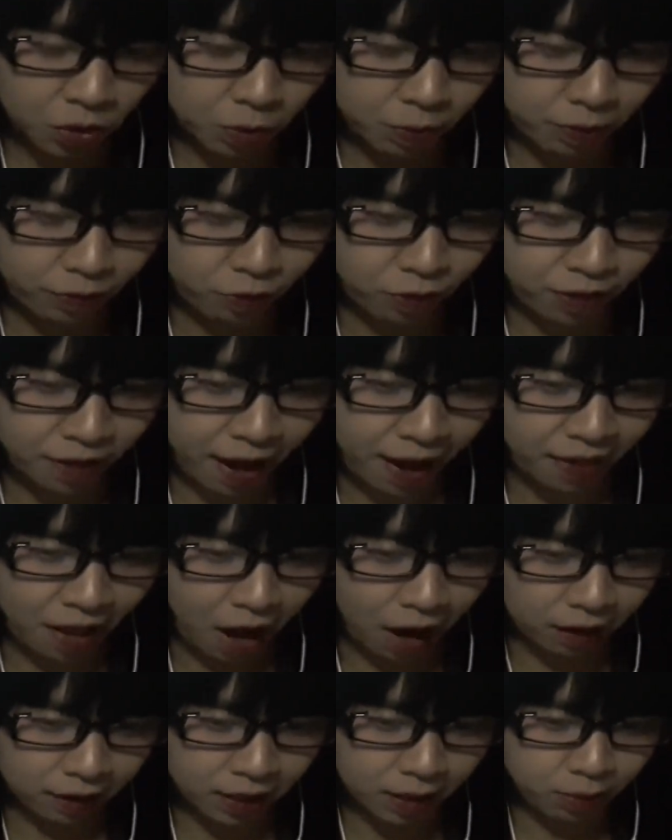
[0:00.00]
Even for that
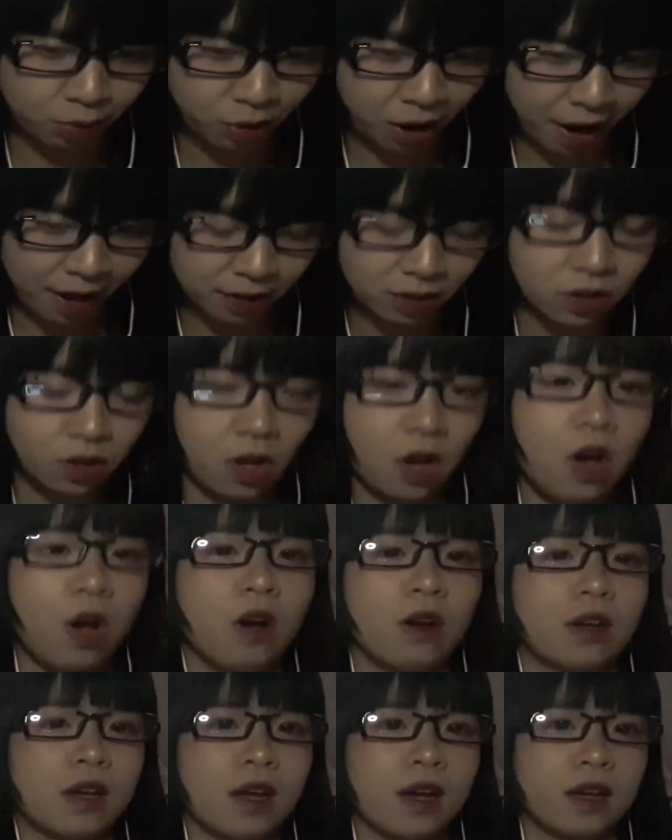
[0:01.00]
ugly brat?
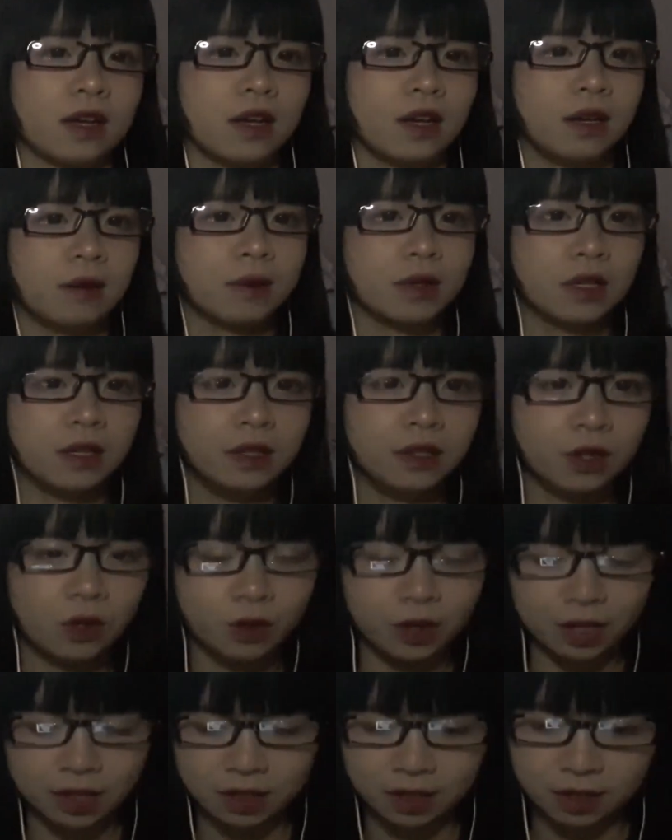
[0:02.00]
Okay, Kabuto
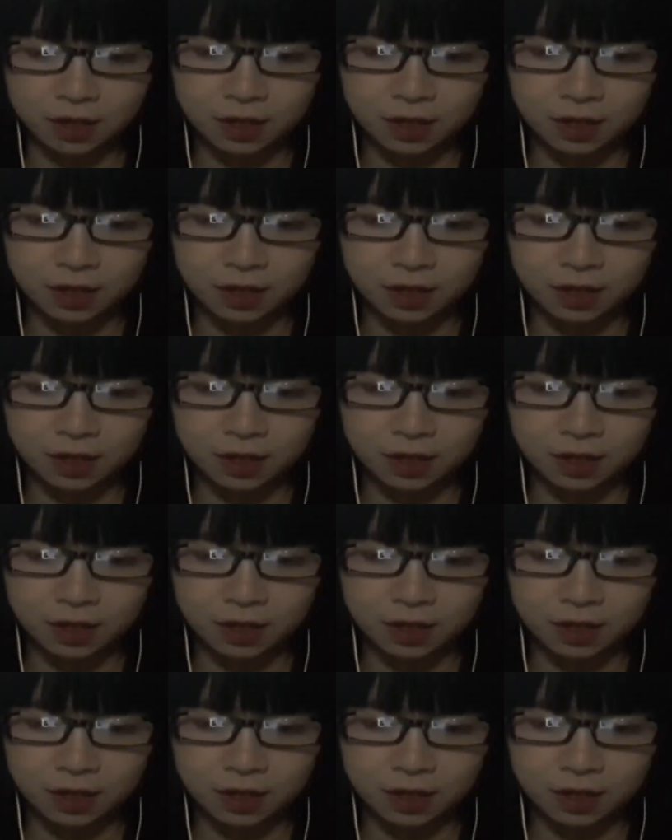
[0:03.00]
noticed